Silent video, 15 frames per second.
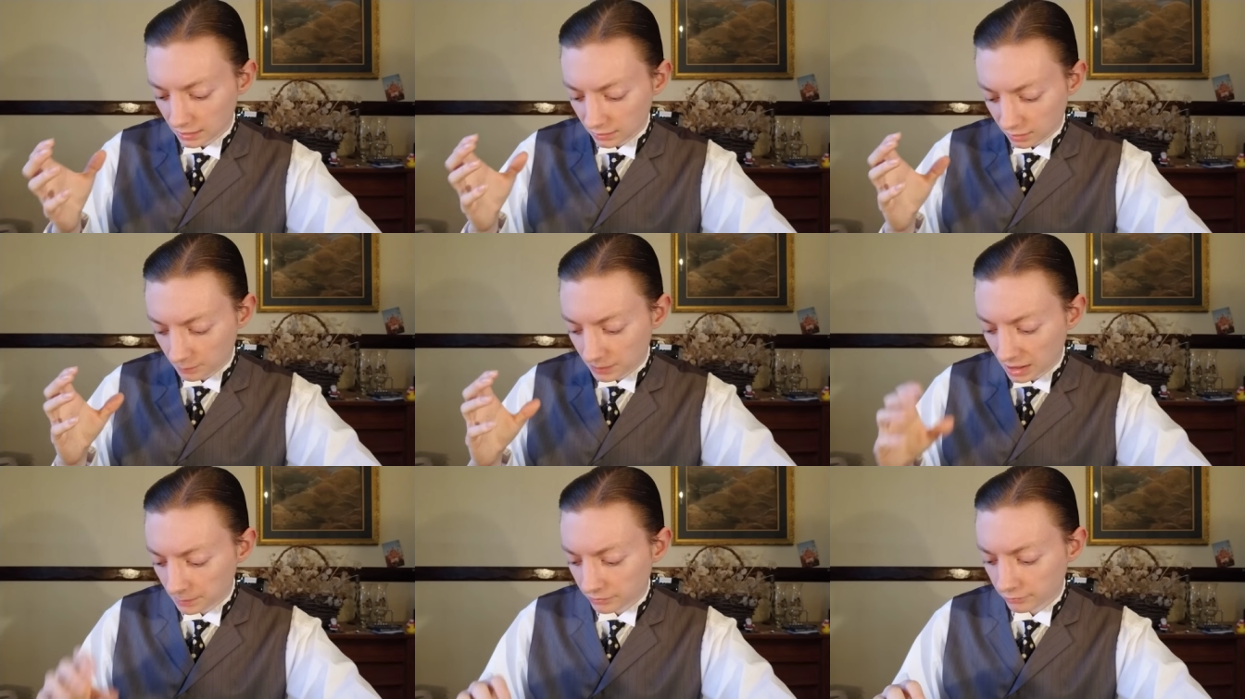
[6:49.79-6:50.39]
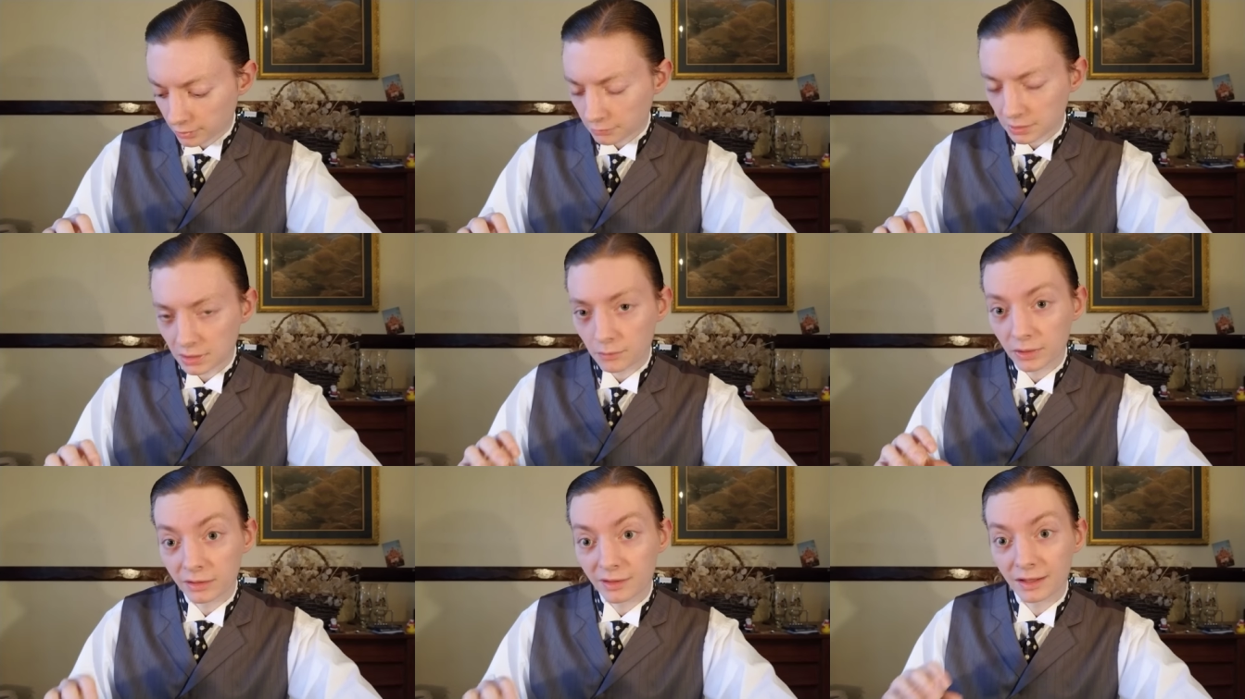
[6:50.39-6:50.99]
The pepperoni,
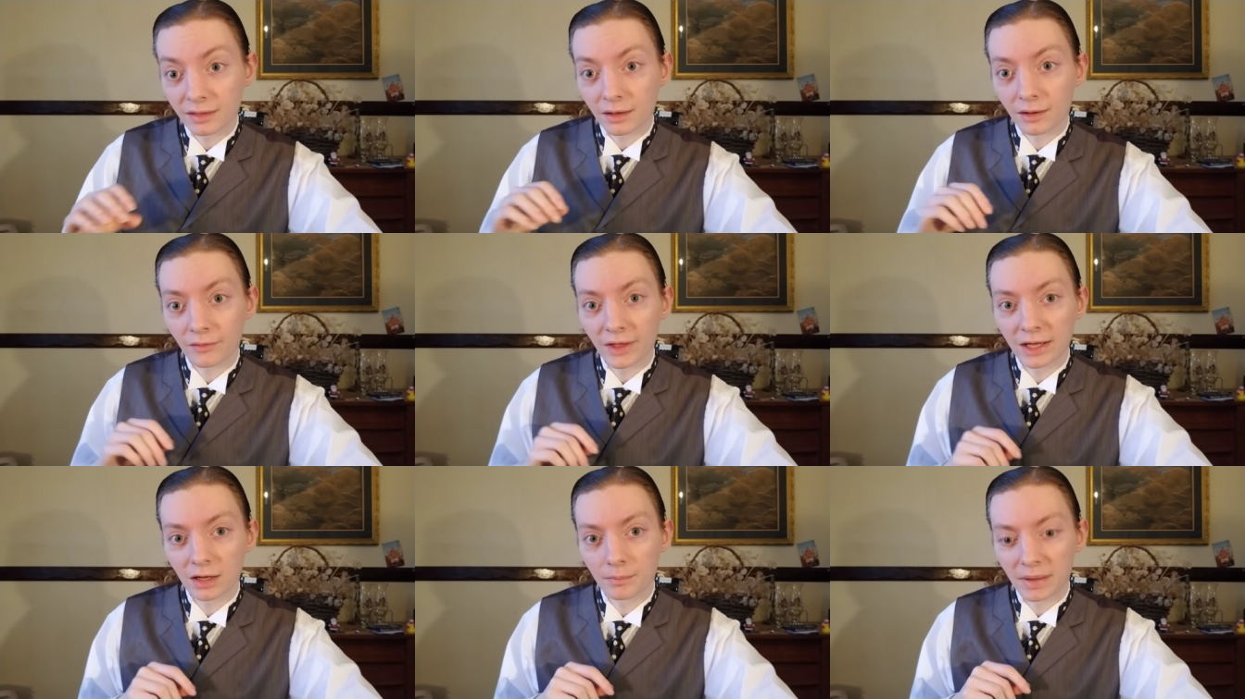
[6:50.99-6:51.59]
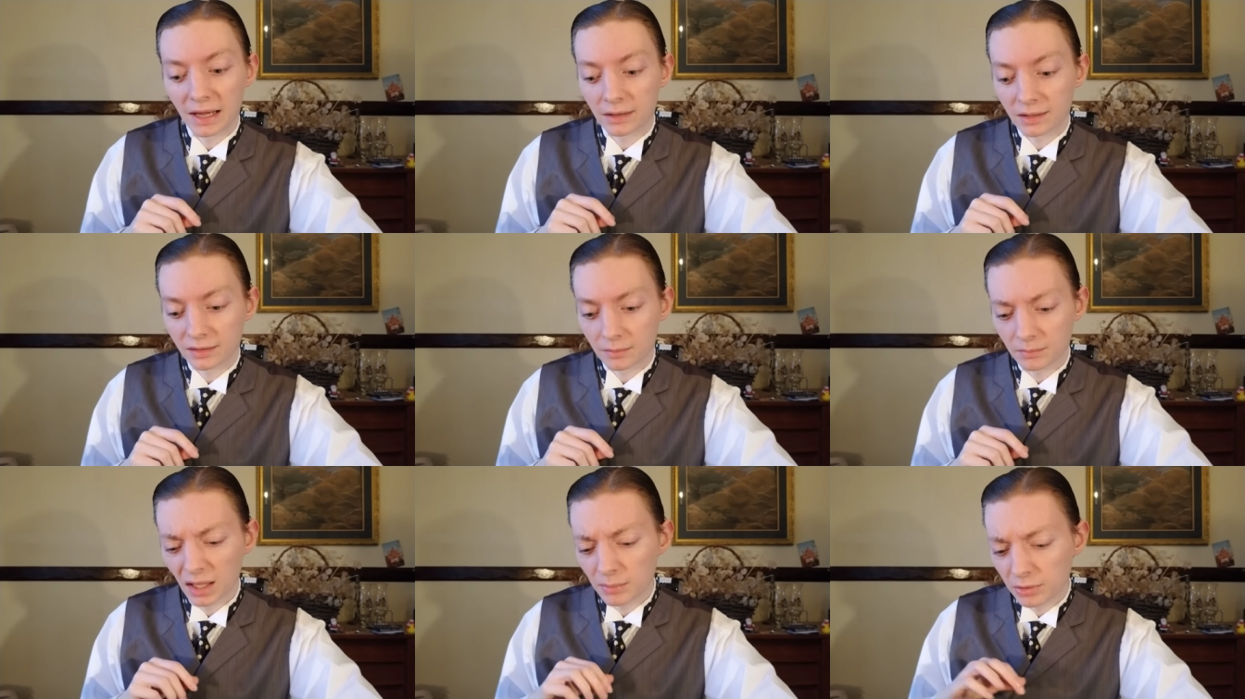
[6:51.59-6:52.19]
one thing that I like about it
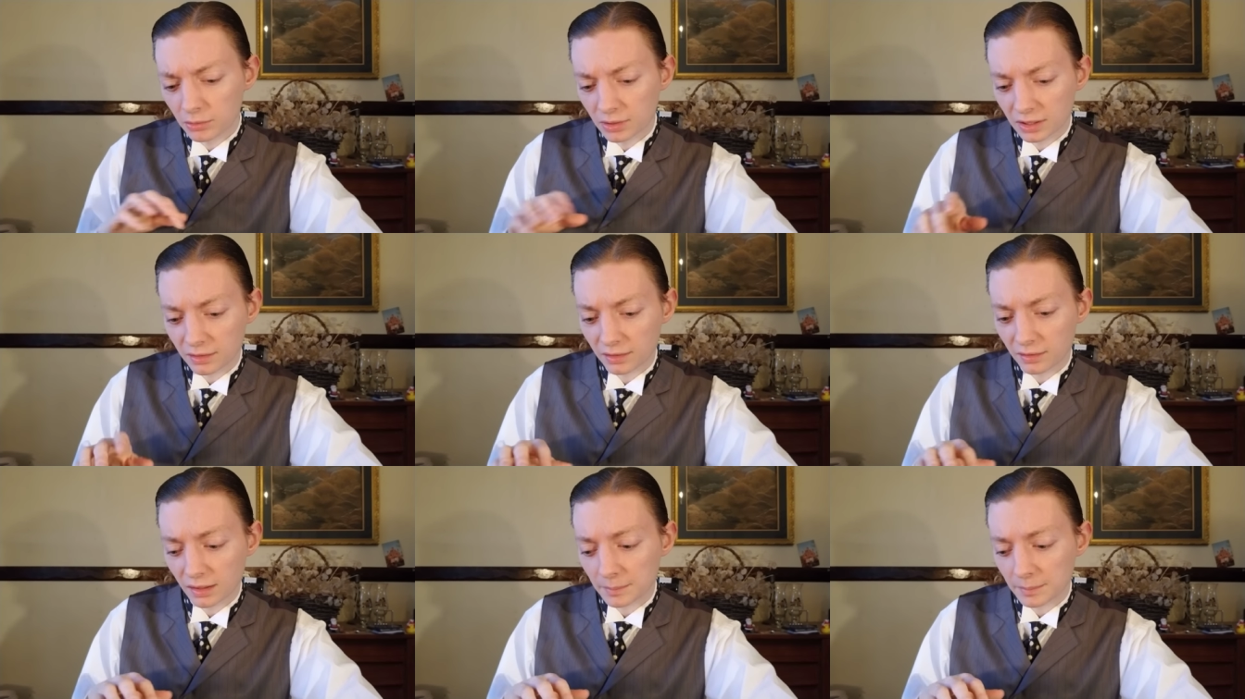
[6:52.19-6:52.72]
that maybe you could see,